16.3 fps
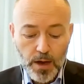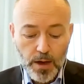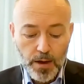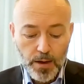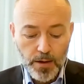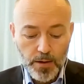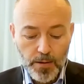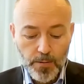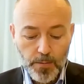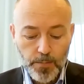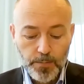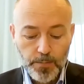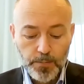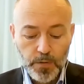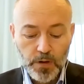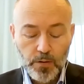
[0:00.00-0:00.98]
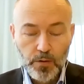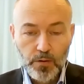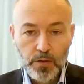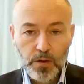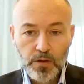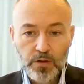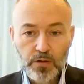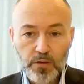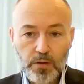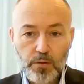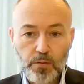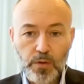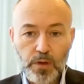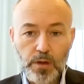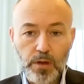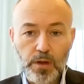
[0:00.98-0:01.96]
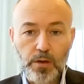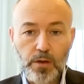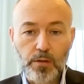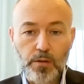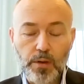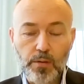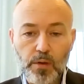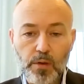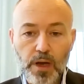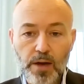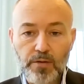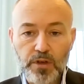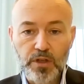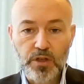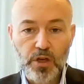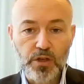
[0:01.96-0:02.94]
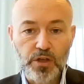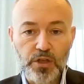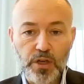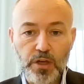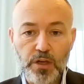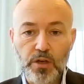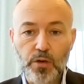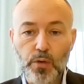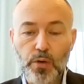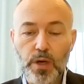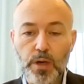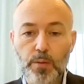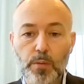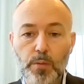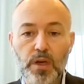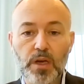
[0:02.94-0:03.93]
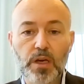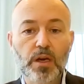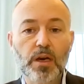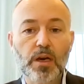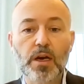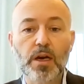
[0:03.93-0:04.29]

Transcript: We will have a discussion, Joachim and me.